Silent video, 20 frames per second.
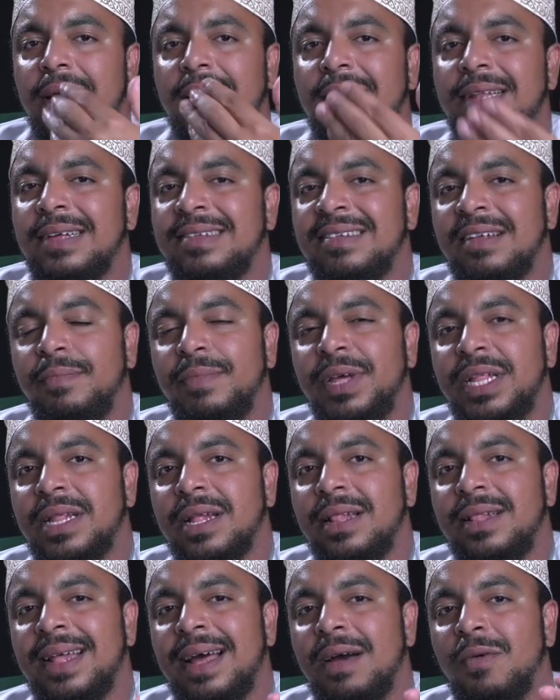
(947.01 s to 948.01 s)
it doesn't mean
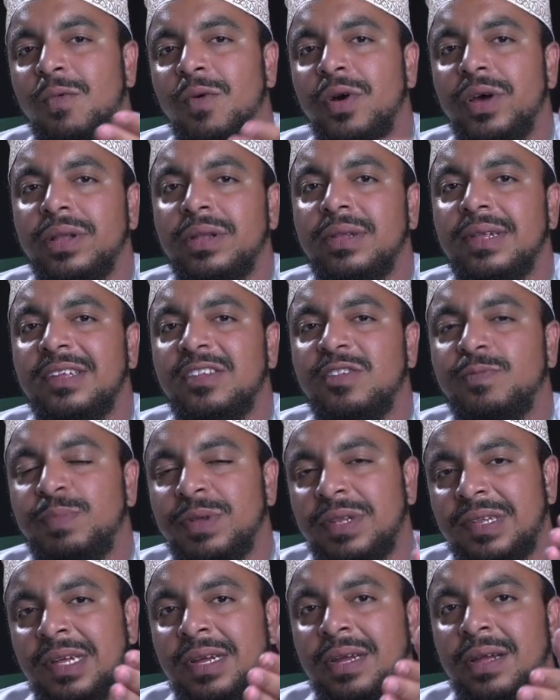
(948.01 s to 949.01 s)
that that word is
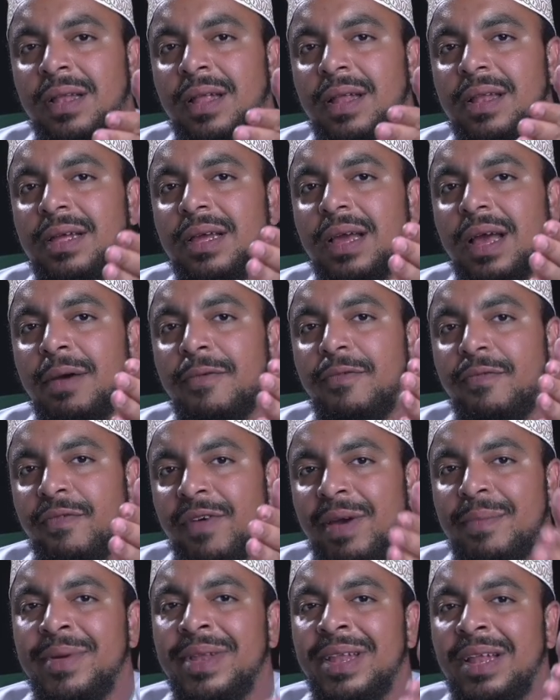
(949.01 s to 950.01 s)
particularly a
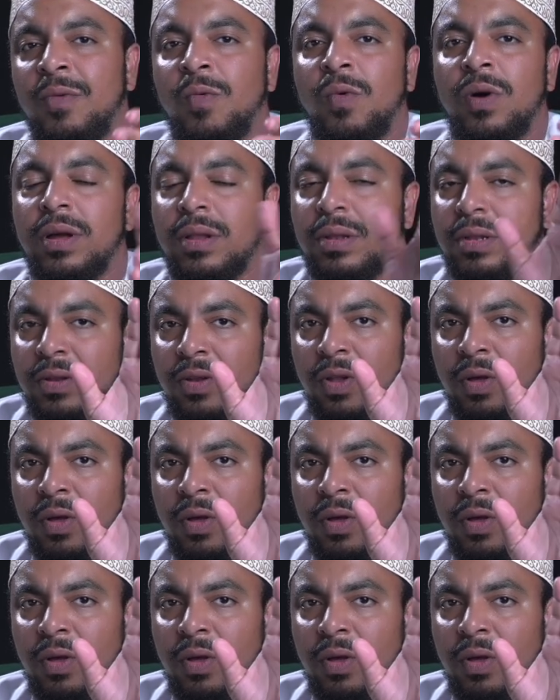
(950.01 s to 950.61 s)
feminine word.